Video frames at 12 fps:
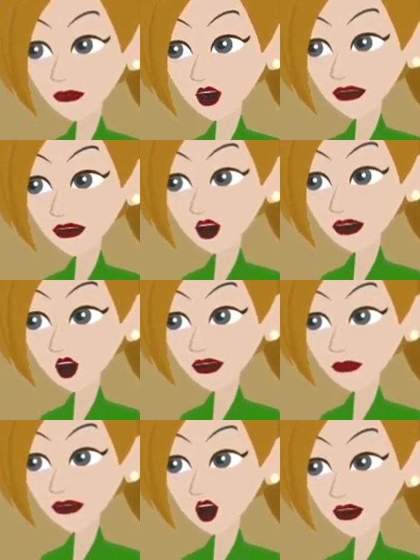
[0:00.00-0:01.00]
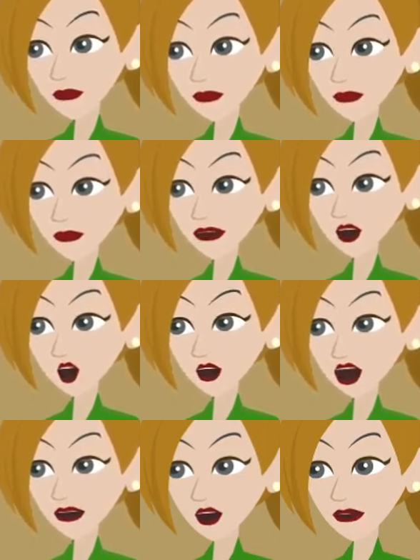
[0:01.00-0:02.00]
and we want to talk in the
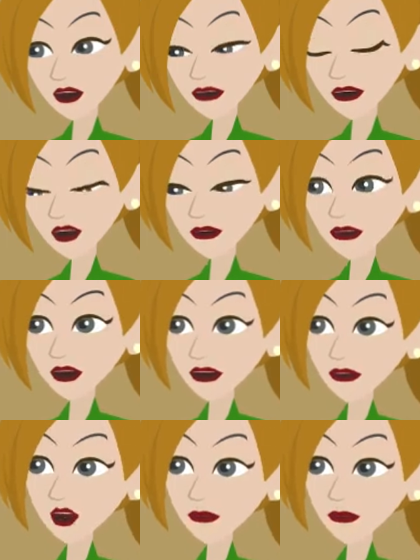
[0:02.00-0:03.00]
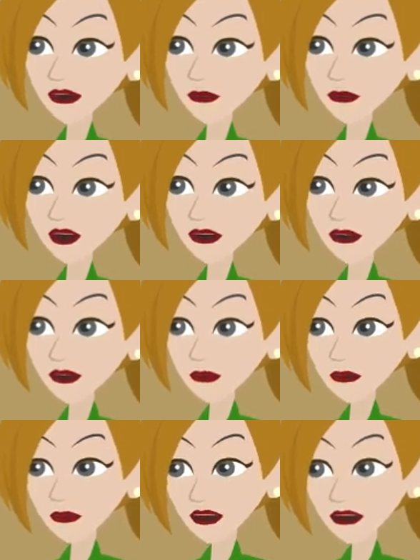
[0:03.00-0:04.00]
moment, moving up the vibrational scale.
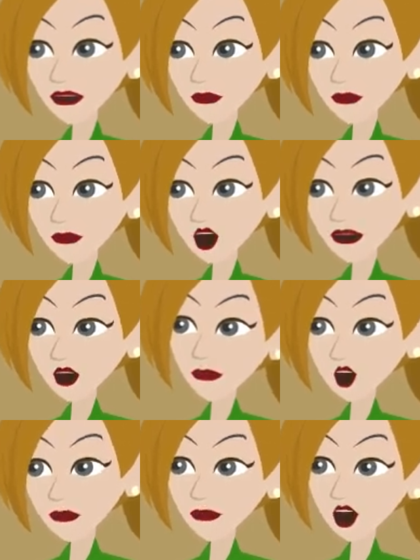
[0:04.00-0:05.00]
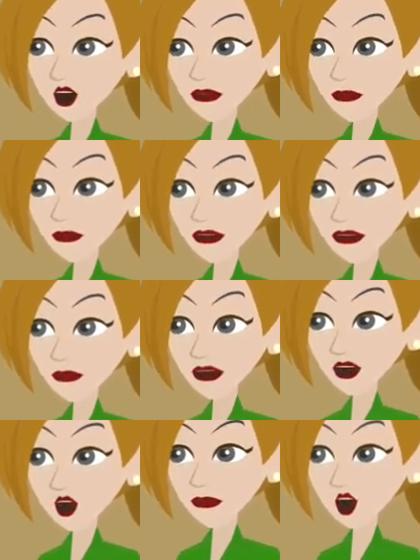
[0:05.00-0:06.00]
So you just said, it
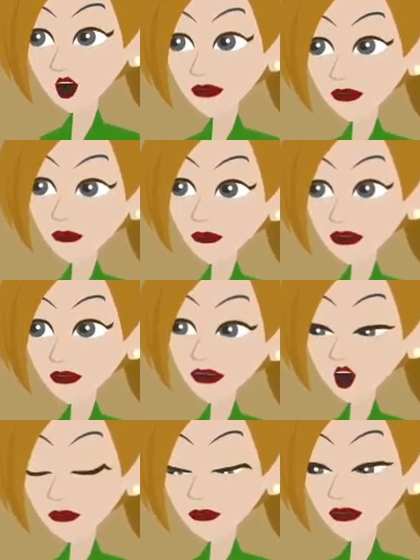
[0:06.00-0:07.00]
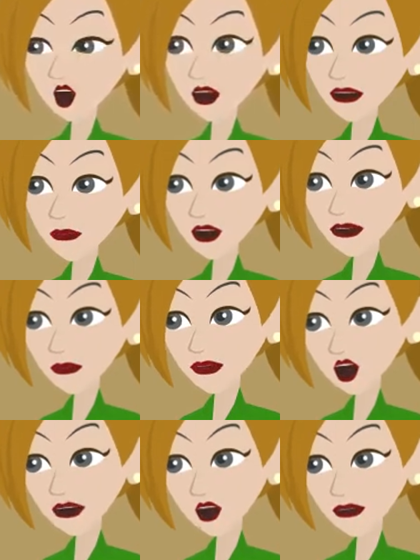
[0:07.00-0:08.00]
seems like I take one step
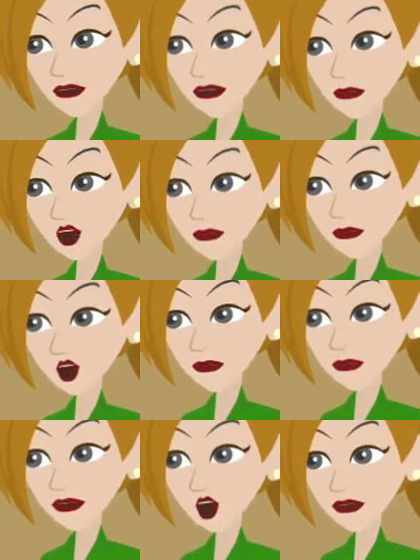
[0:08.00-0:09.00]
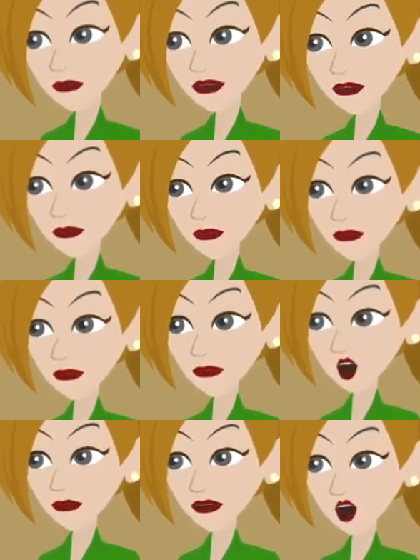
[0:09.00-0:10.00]
forward and two steps backwards.
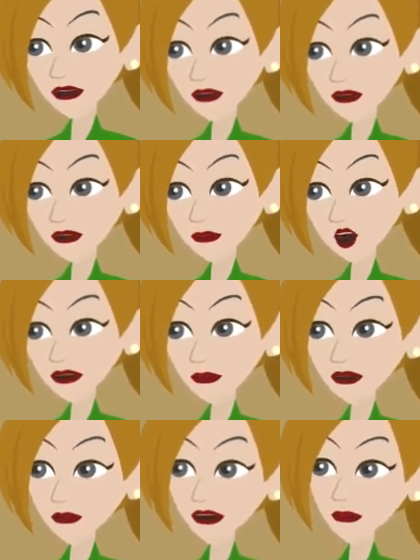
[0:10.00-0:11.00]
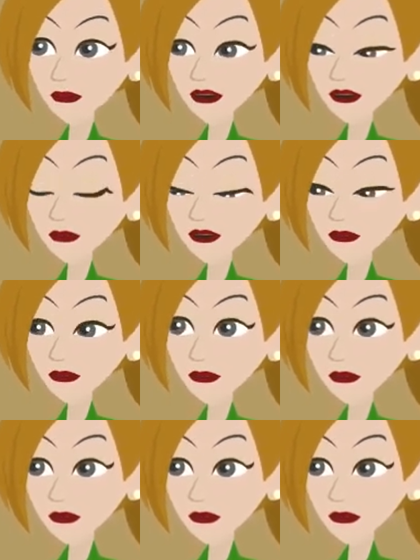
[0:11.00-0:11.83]
Which way did you fork with that statement?